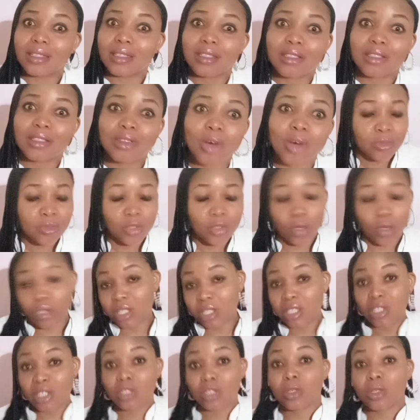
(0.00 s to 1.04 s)
up or sitting
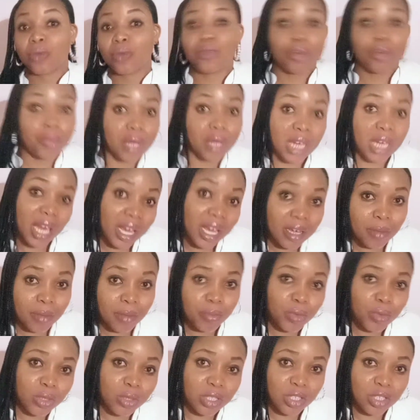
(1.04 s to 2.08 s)
up from a lying
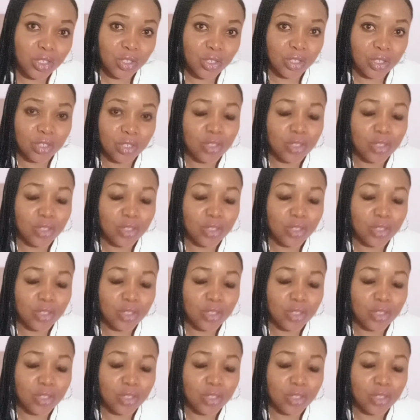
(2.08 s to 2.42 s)
position.